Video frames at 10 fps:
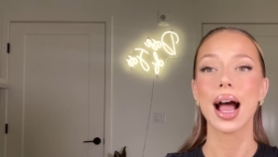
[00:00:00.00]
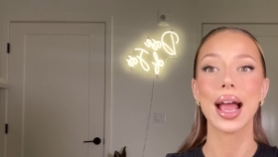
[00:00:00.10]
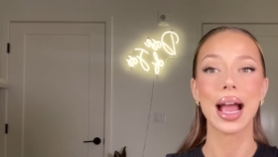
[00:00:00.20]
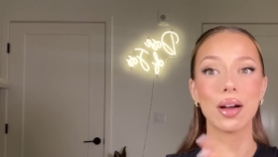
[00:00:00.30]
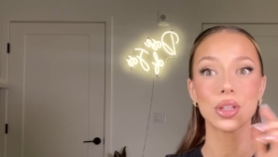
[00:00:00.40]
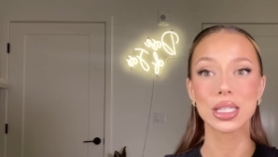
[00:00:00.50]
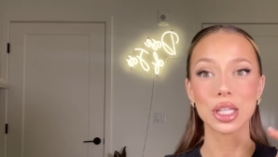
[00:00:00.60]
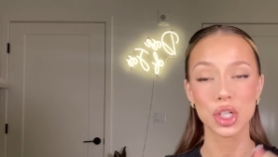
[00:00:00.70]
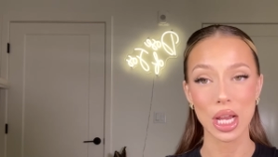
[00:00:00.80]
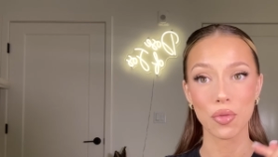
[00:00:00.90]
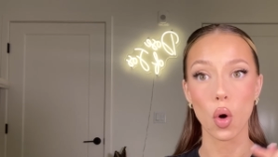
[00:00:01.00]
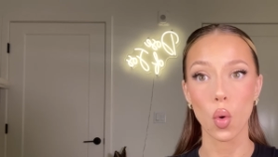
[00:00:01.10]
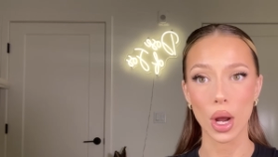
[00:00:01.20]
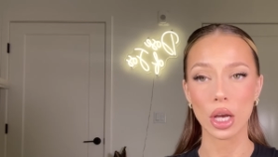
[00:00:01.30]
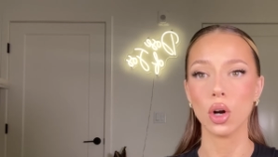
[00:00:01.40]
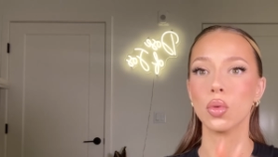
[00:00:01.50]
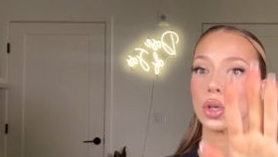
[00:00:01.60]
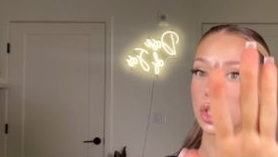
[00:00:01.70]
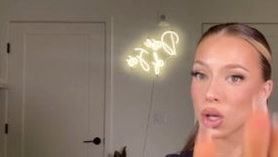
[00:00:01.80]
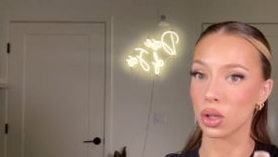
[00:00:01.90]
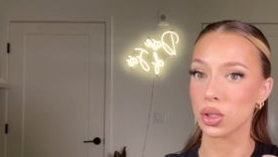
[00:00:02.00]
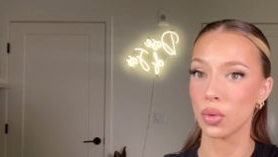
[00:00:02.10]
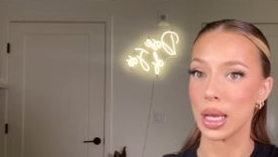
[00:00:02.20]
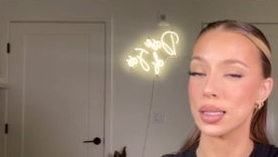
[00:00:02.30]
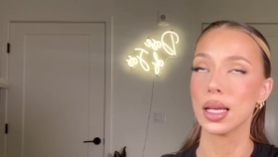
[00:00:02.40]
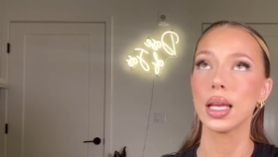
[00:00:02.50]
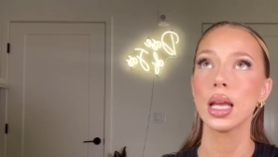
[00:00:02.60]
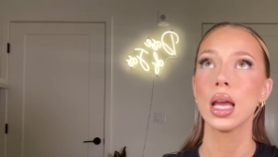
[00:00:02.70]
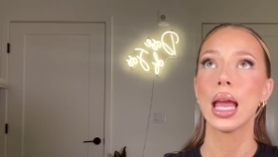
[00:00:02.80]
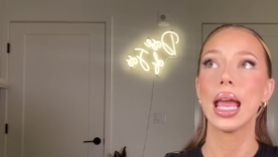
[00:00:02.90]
I have this in the shave oil, which is also amazing,